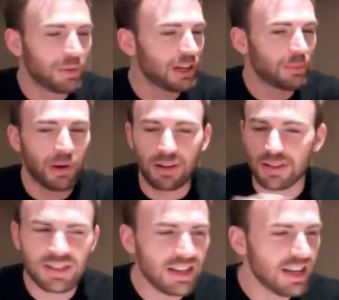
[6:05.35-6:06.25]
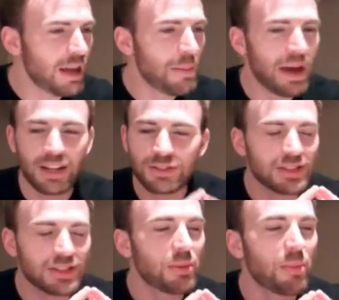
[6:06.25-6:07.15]
being a part of the team and
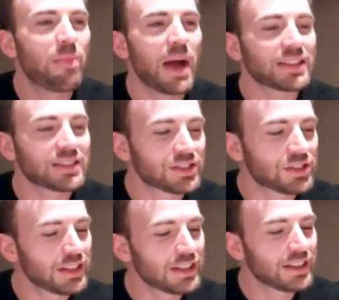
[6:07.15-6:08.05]
it's it's the best